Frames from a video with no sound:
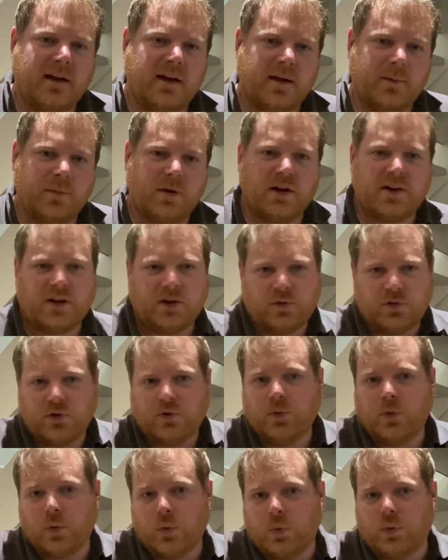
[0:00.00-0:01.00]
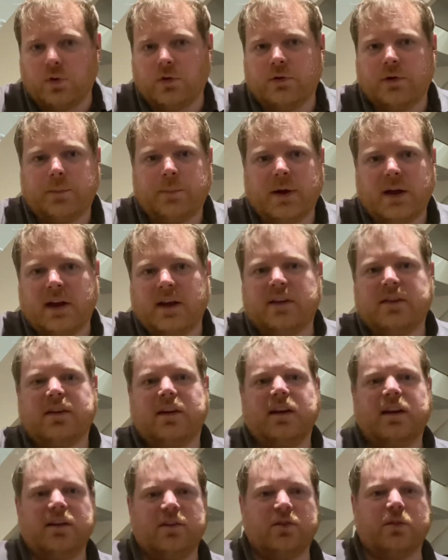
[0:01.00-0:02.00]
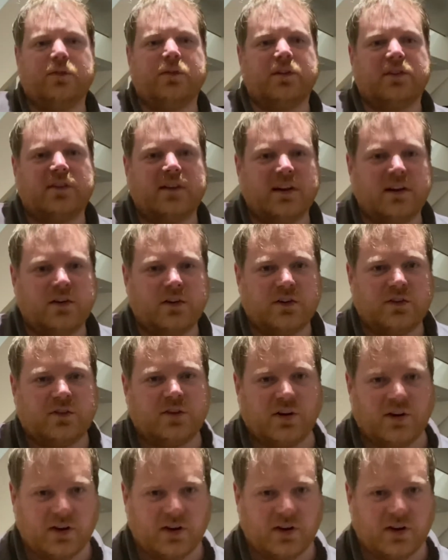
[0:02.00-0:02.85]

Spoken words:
I don't do all the repairs. It is obviously on a